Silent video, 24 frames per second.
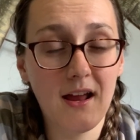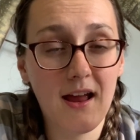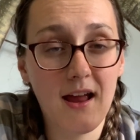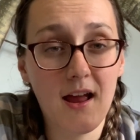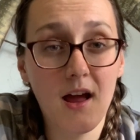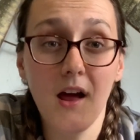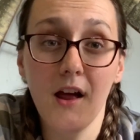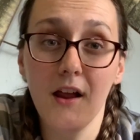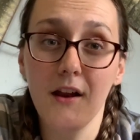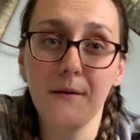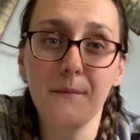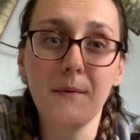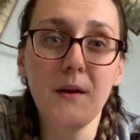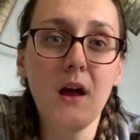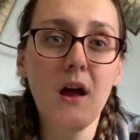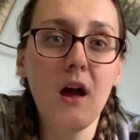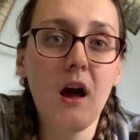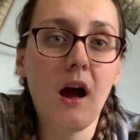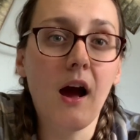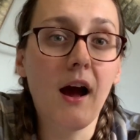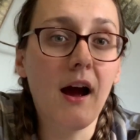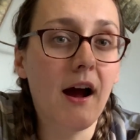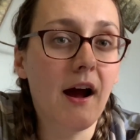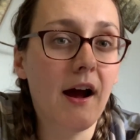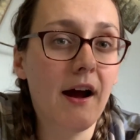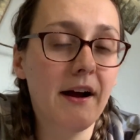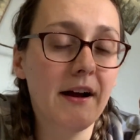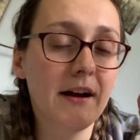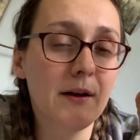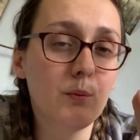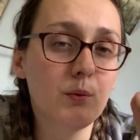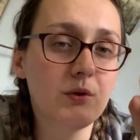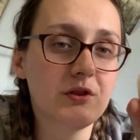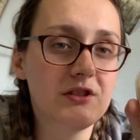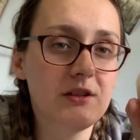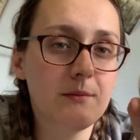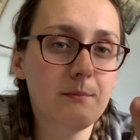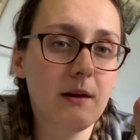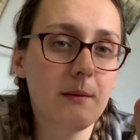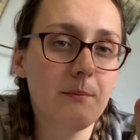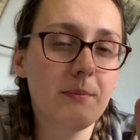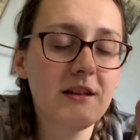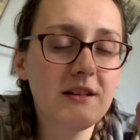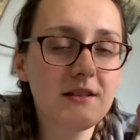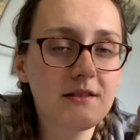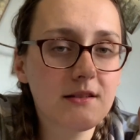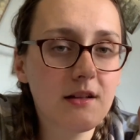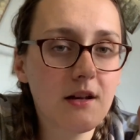And I will dip my
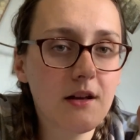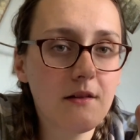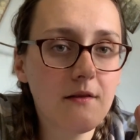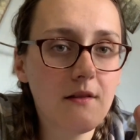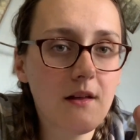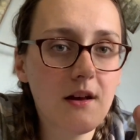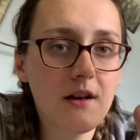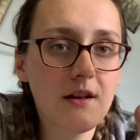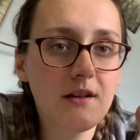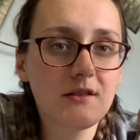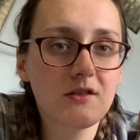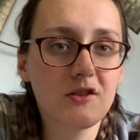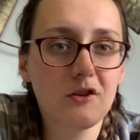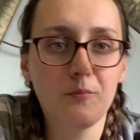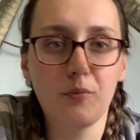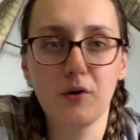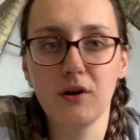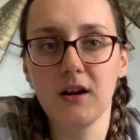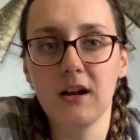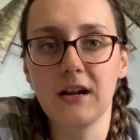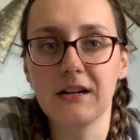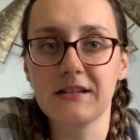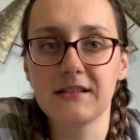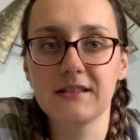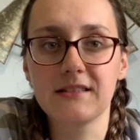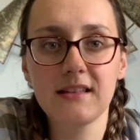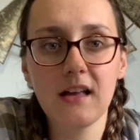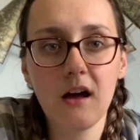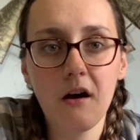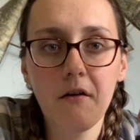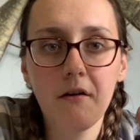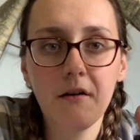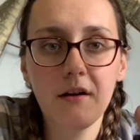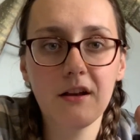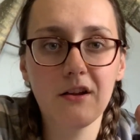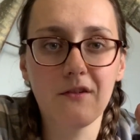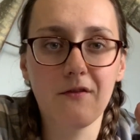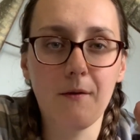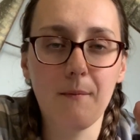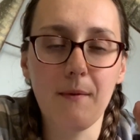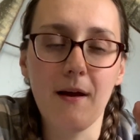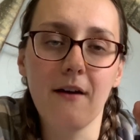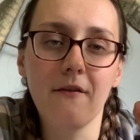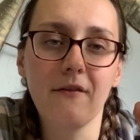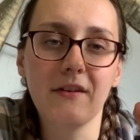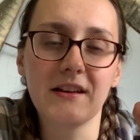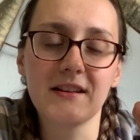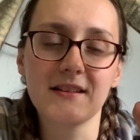pizza in this or put it on a salad if I'm
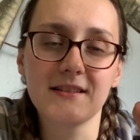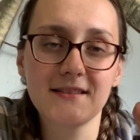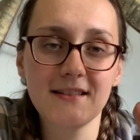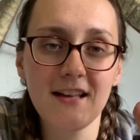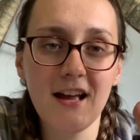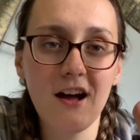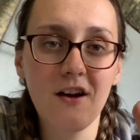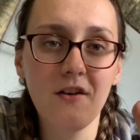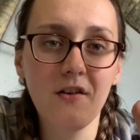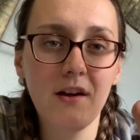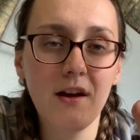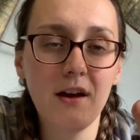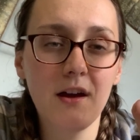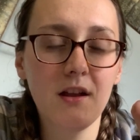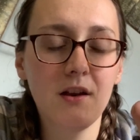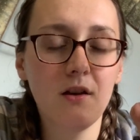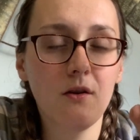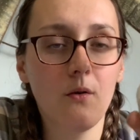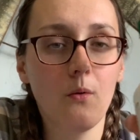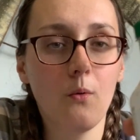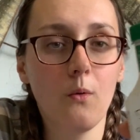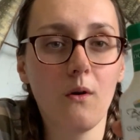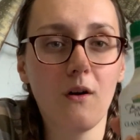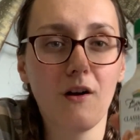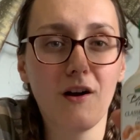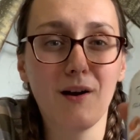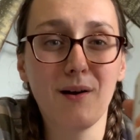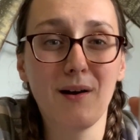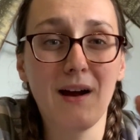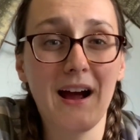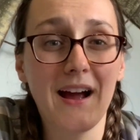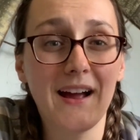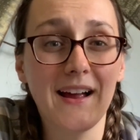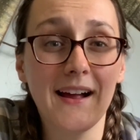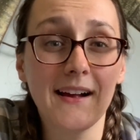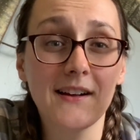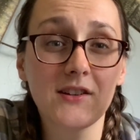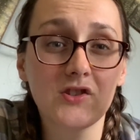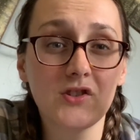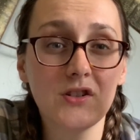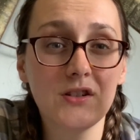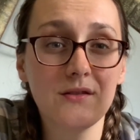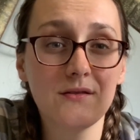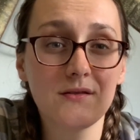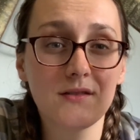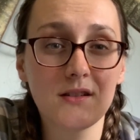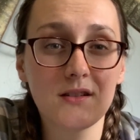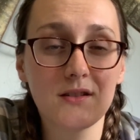having a salad, or I actually
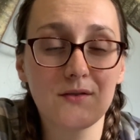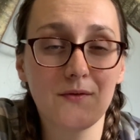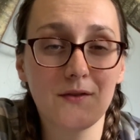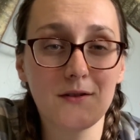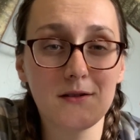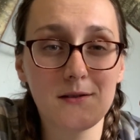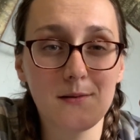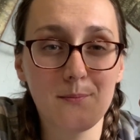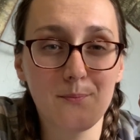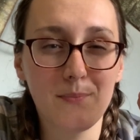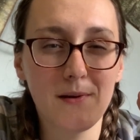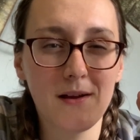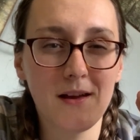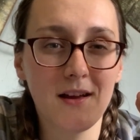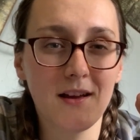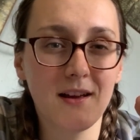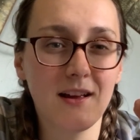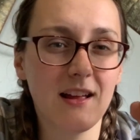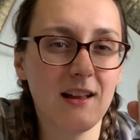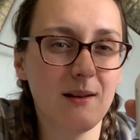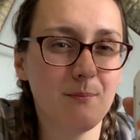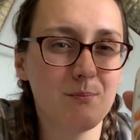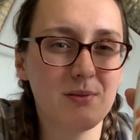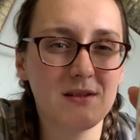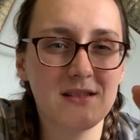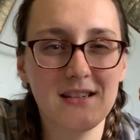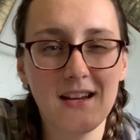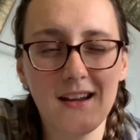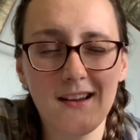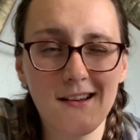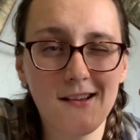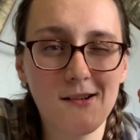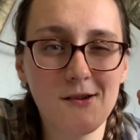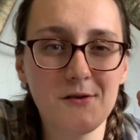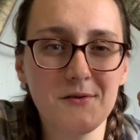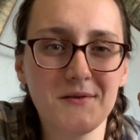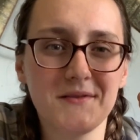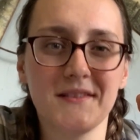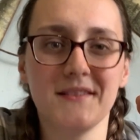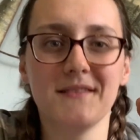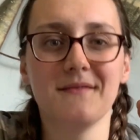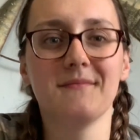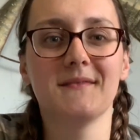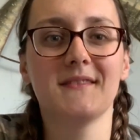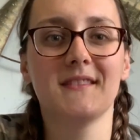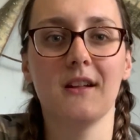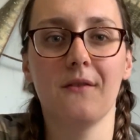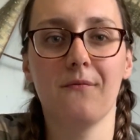use this for dipping in potatoes
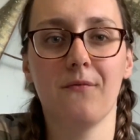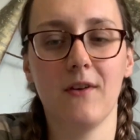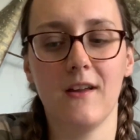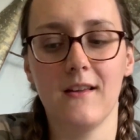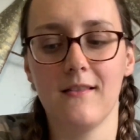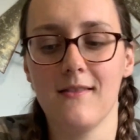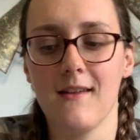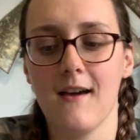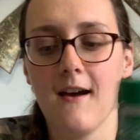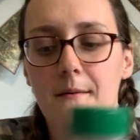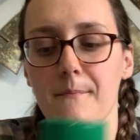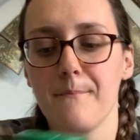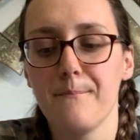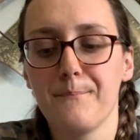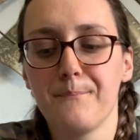and stuff like that.